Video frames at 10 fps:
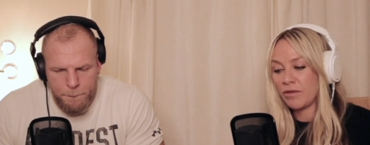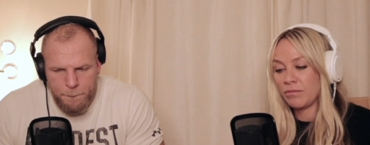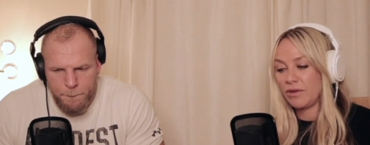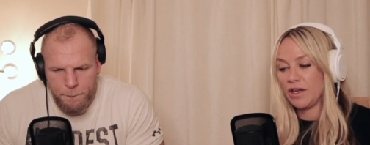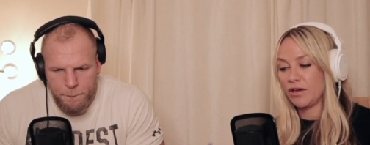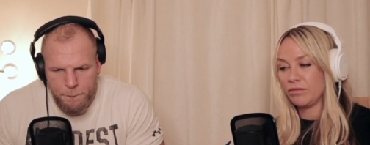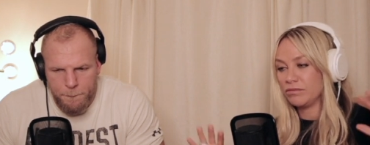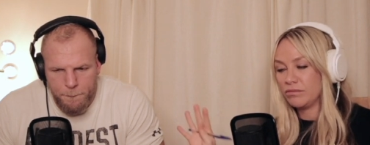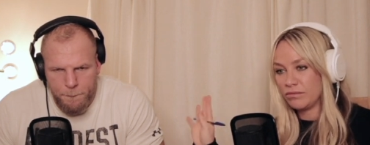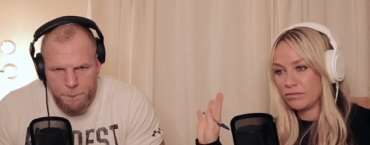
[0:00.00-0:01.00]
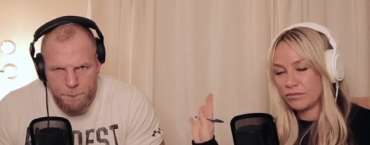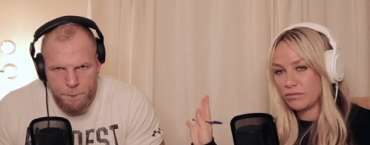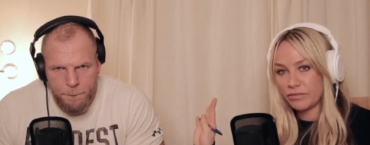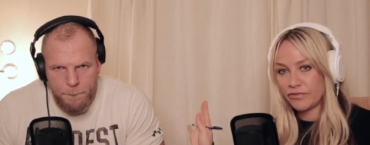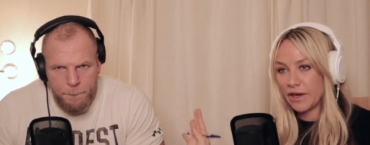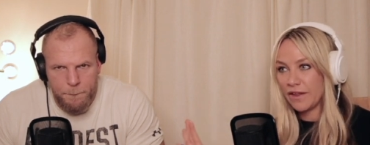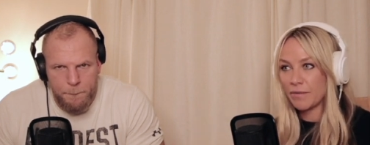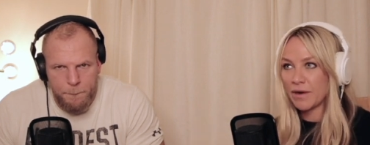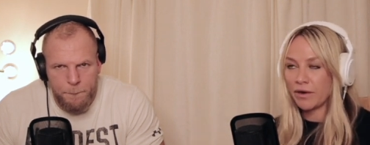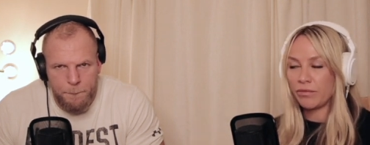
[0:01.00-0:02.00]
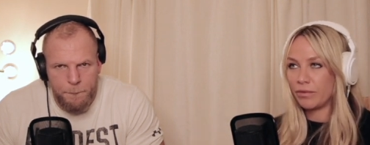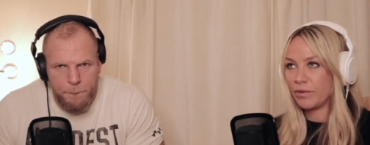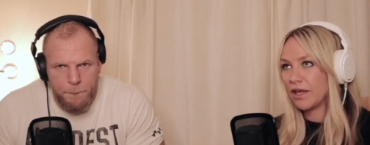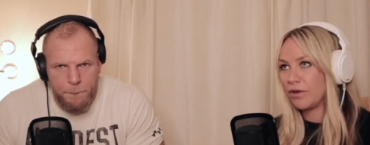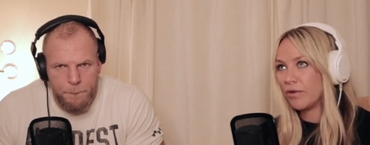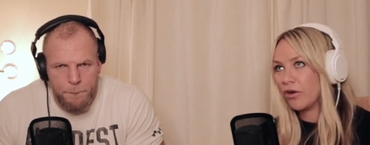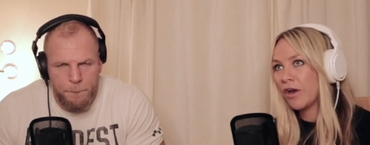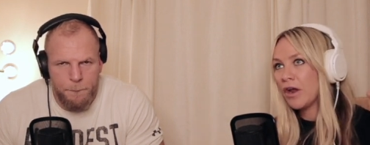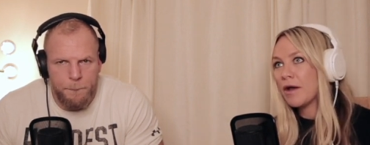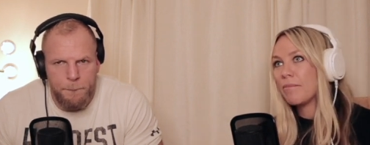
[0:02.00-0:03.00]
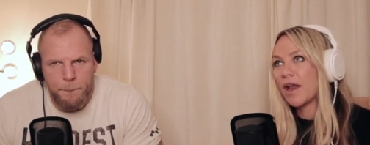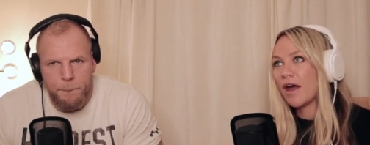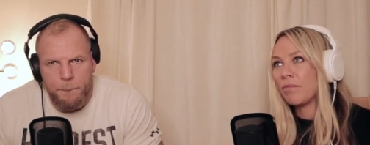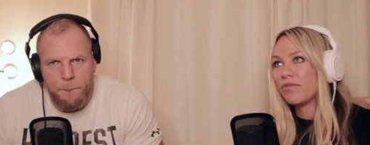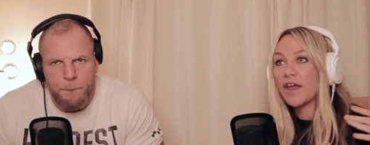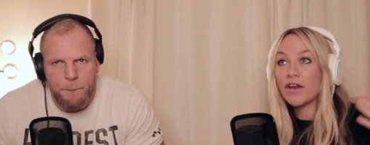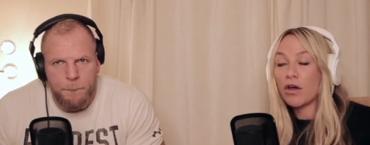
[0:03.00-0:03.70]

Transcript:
Speaker 1: them, you know, fill in the blank where you want, but um, yeah. they